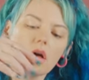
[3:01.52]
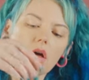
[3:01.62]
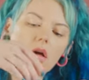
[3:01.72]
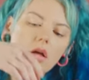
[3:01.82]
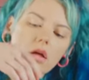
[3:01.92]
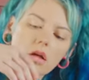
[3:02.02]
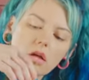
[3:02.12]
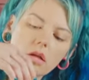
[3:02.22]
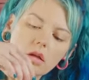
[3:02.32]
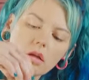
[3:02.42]

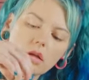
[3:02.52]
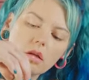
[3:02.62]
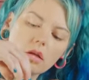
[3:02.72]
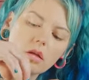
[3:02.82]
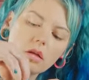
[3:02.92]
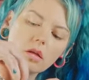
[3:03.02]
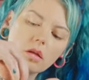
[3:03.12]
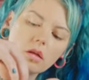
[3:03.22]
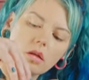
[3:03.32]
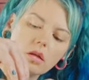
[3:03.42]

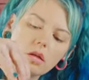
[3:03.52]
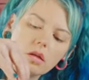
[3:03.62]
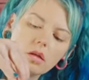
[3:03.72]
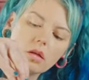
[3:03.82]
Nobody speaks.